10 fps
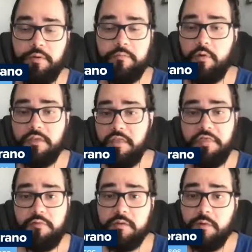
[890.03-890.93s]
put more than
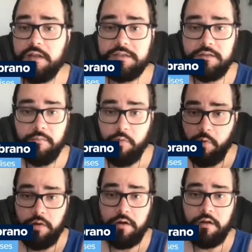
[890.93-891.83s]
3 runs on the
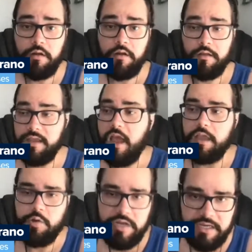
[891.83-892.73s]
board, yeah,
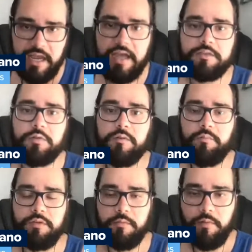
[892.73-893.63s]
you need guys who can
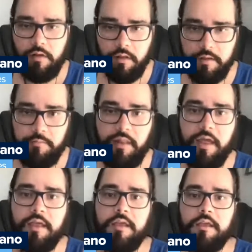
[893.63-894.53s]
put the ball in
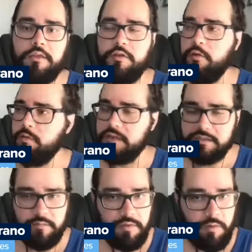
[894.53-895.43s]
play. You don't need
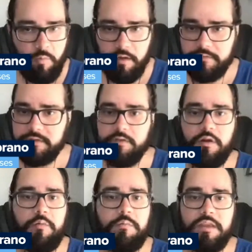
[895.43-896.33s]
so many whiffs. You
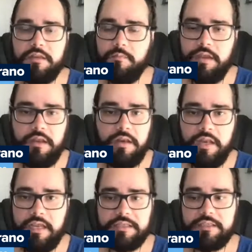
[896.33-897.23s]
don't
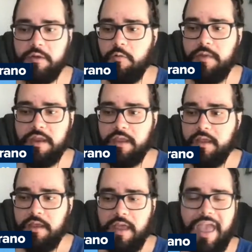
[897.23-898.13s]
need so
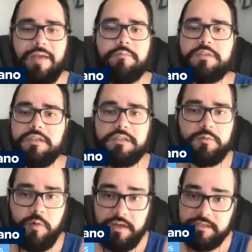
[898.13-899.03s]
many empty
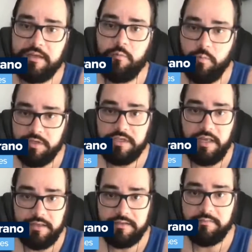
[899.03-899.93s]
swings, and which
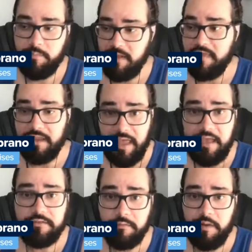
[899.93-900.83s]
has been the
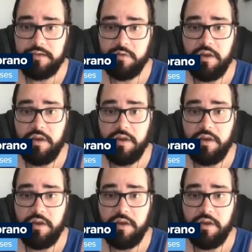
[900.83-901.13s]
case for Mike